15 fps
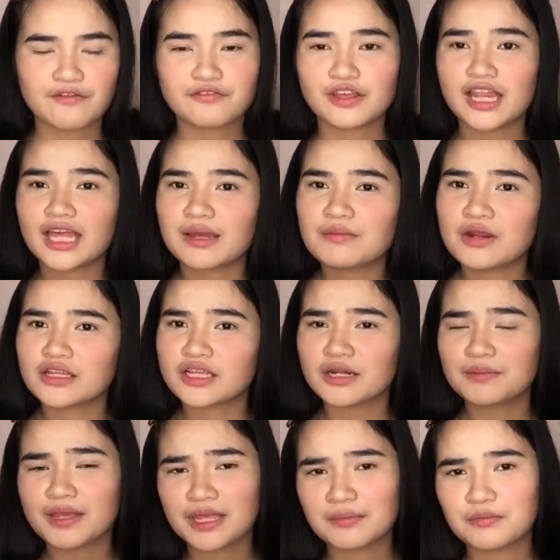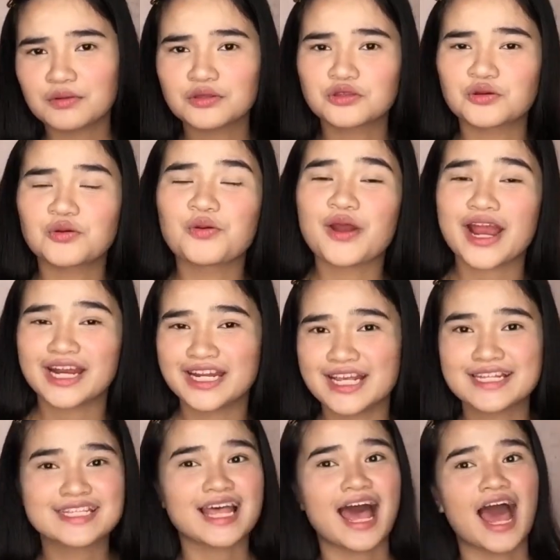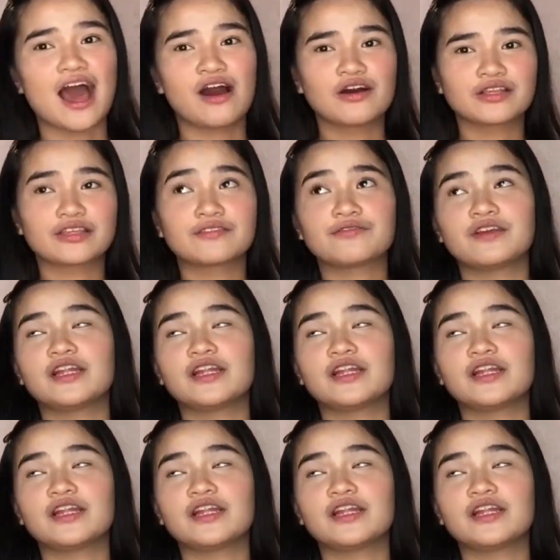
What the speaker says: Feel like I'm not gonna be able to wear this out.